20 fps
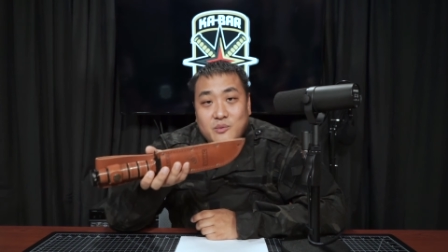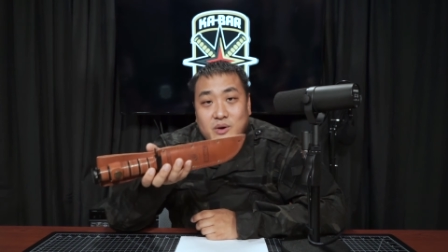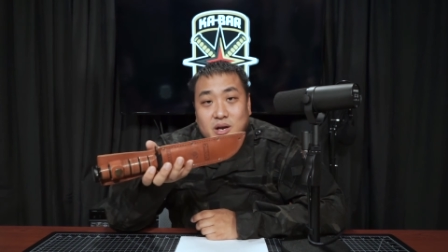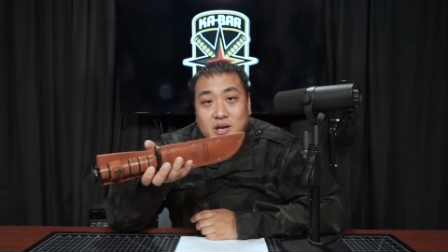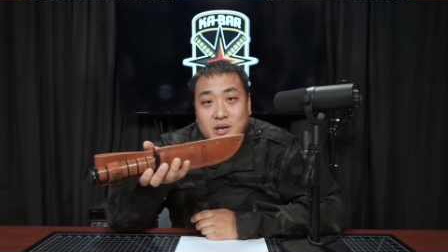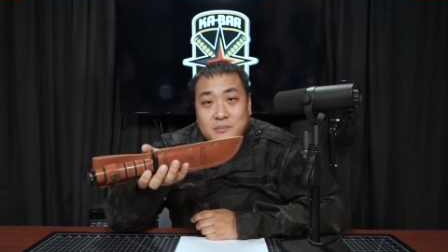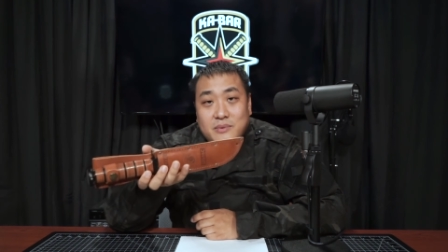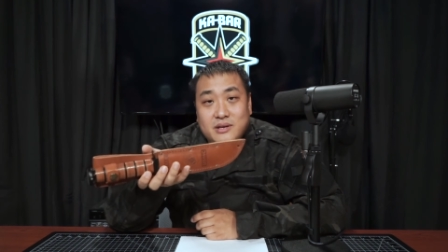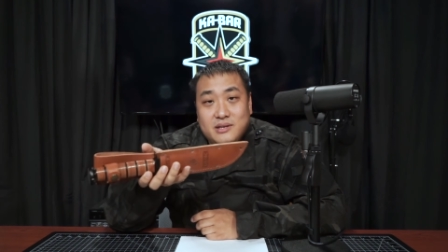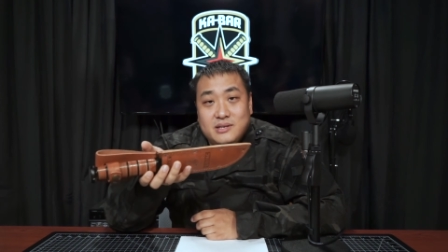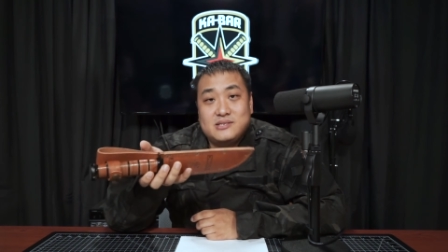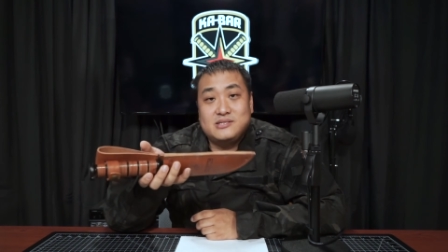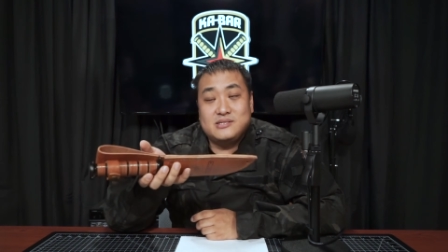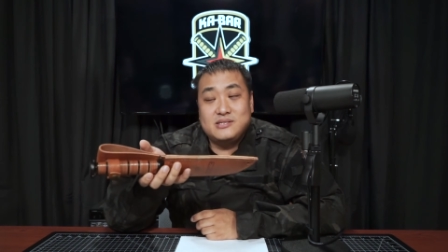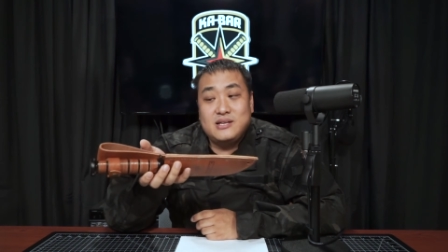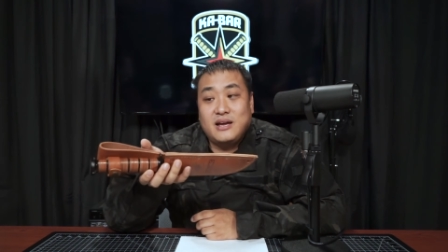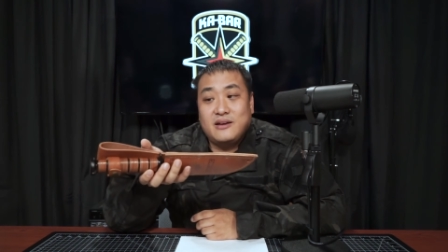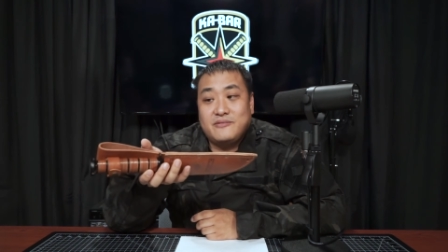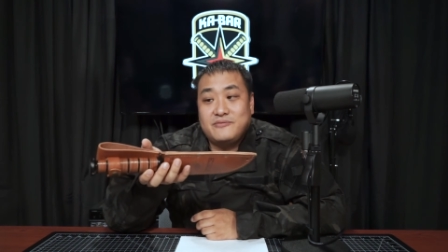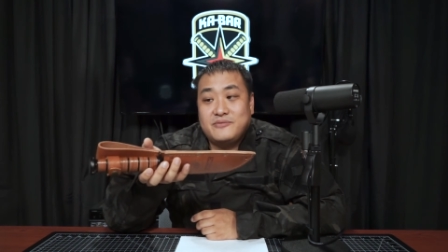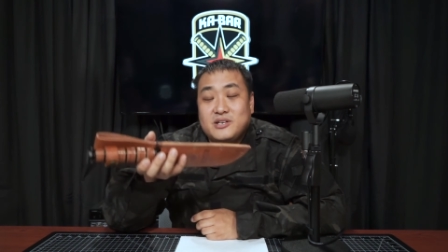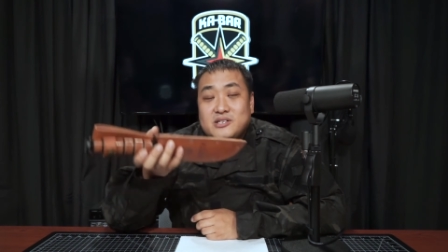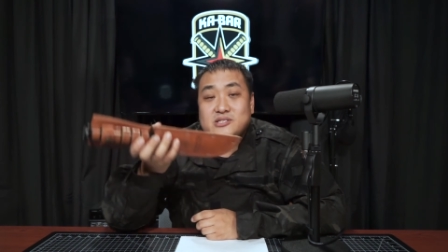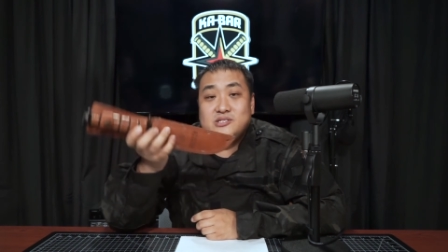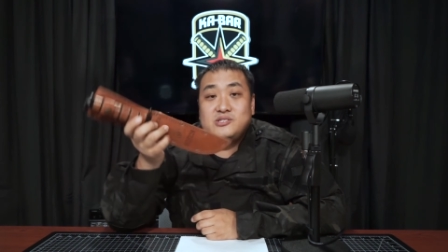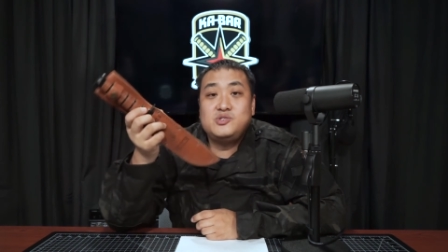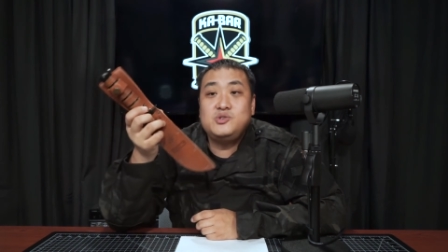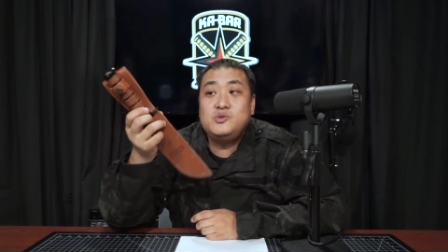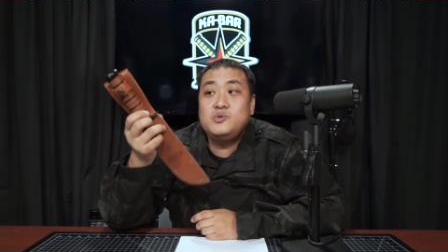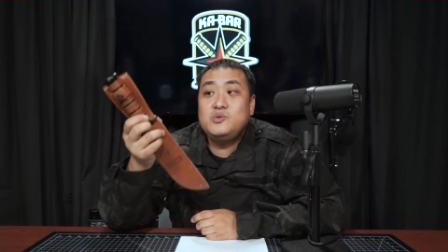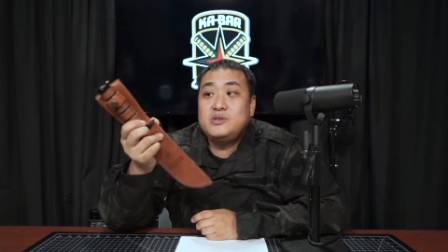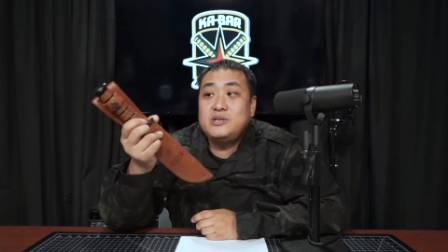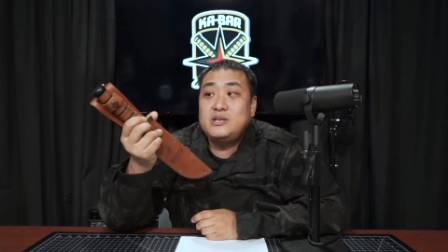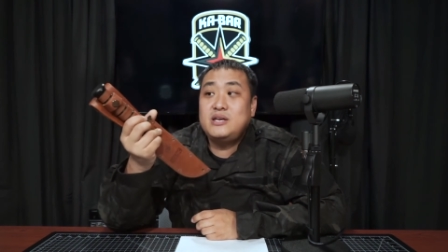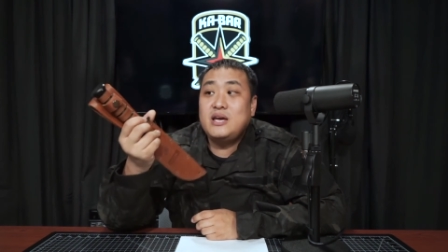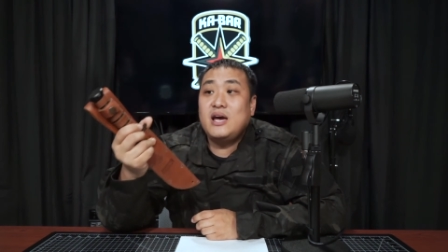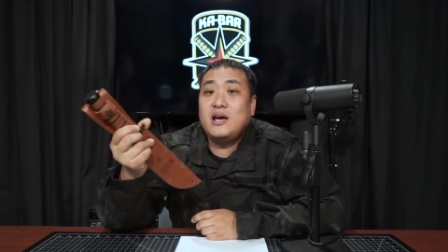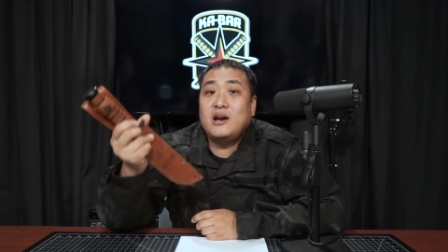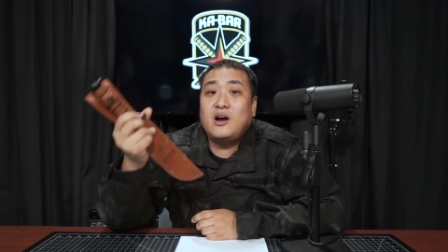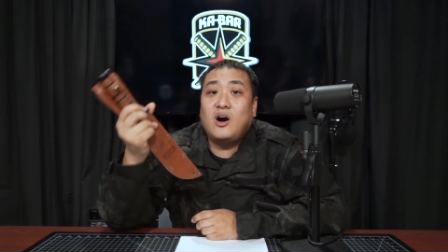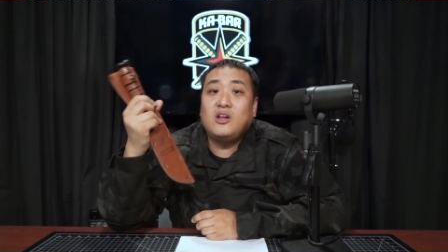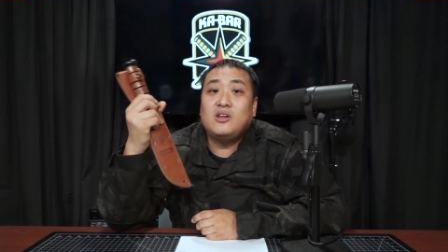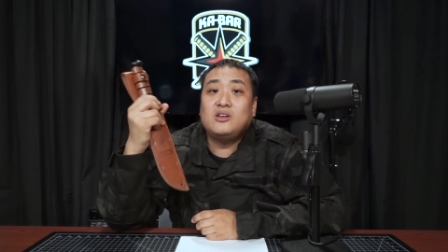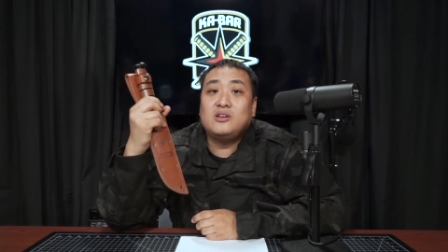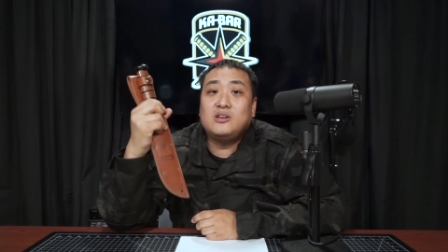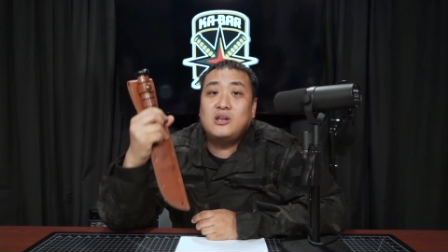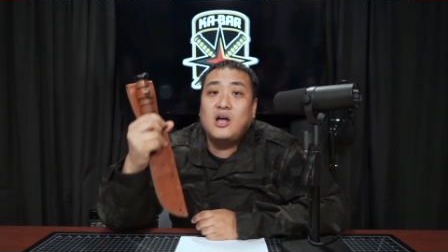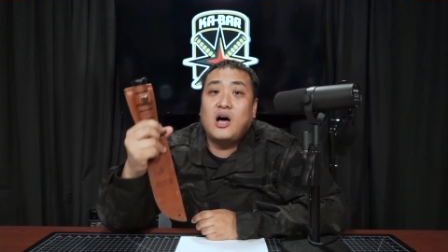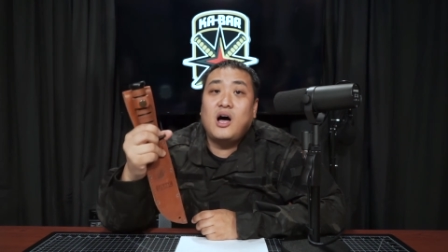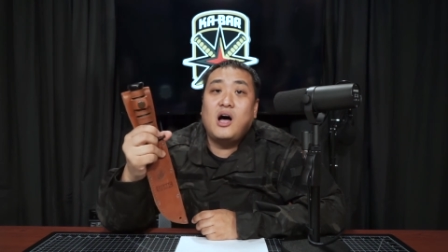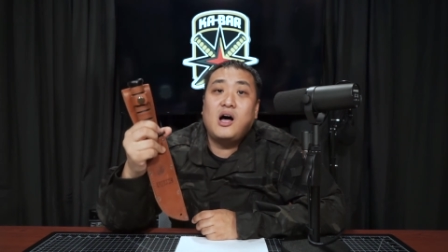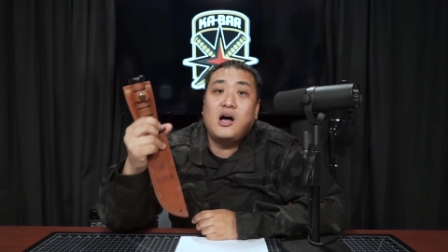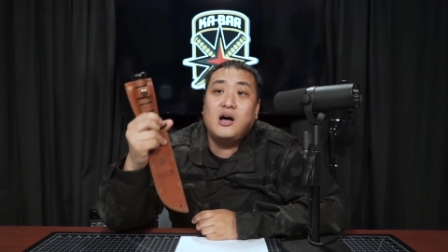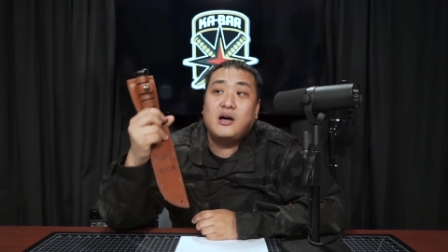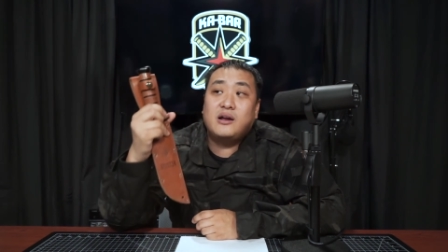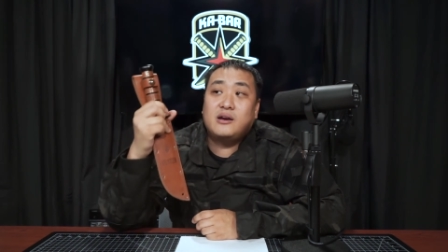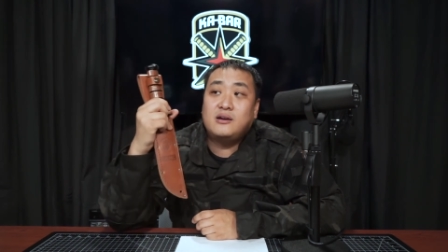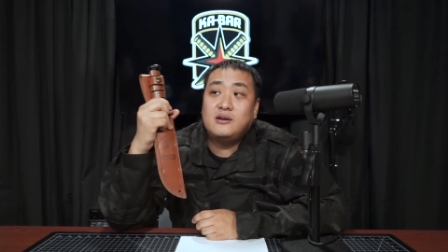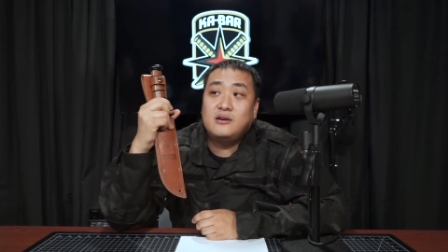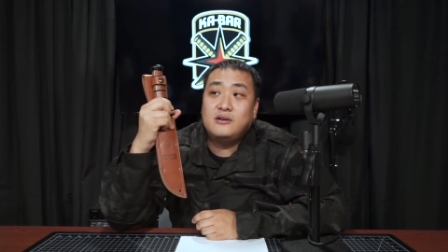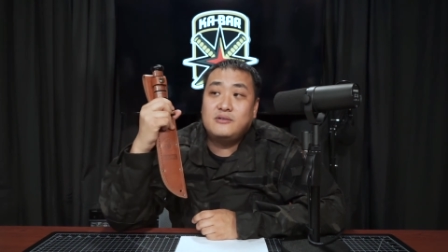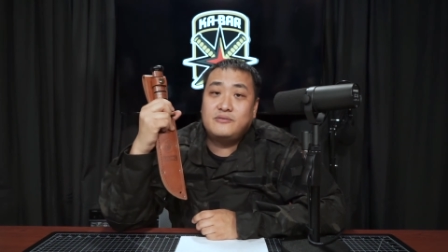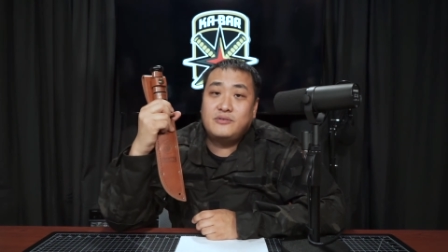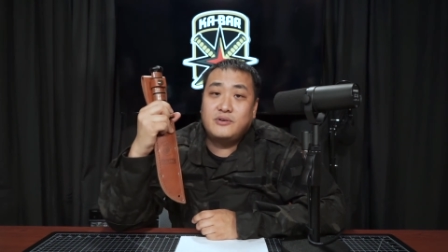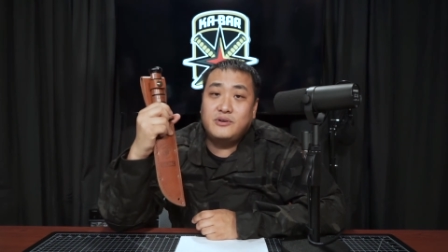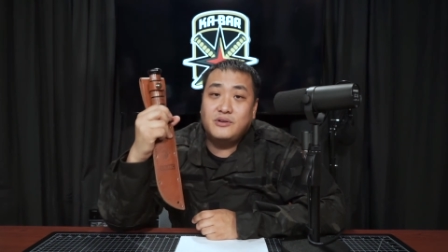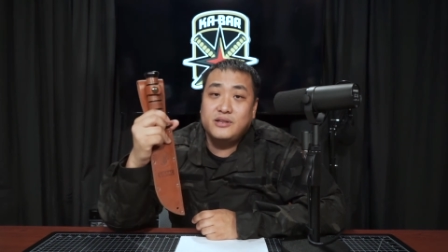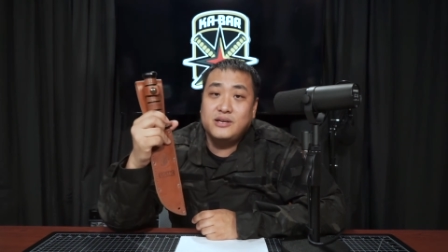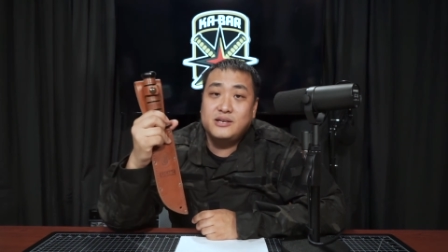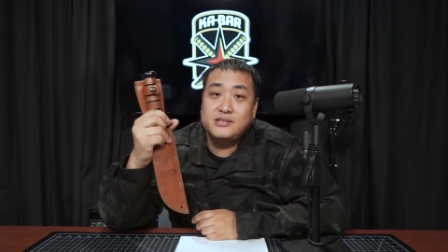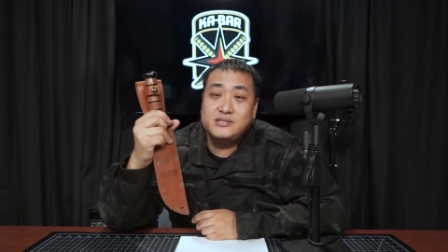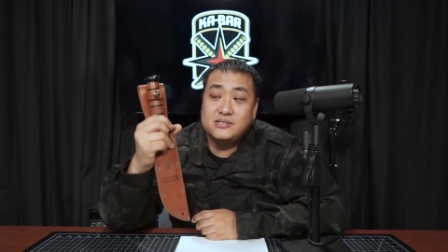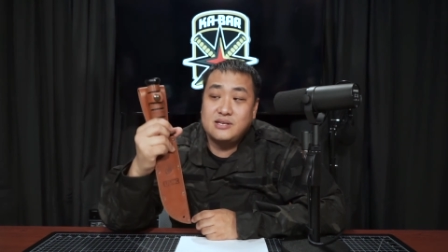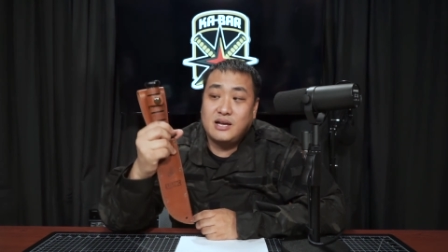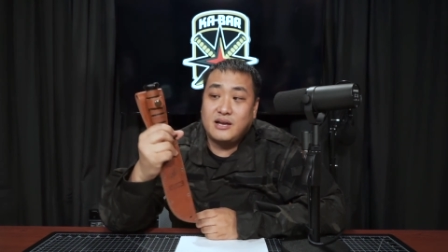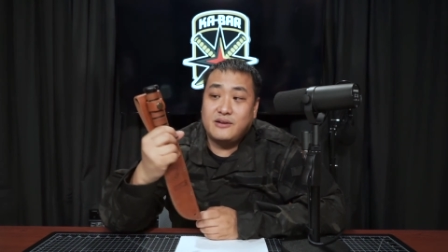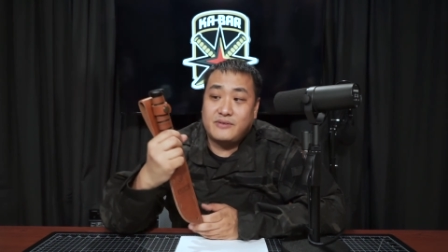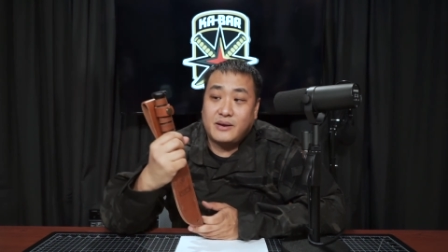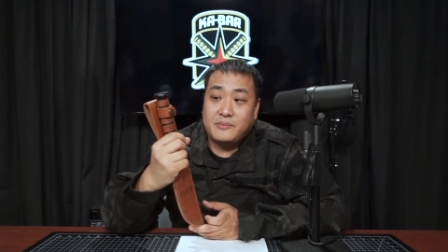recommend this knife, because you get a lot for this knife.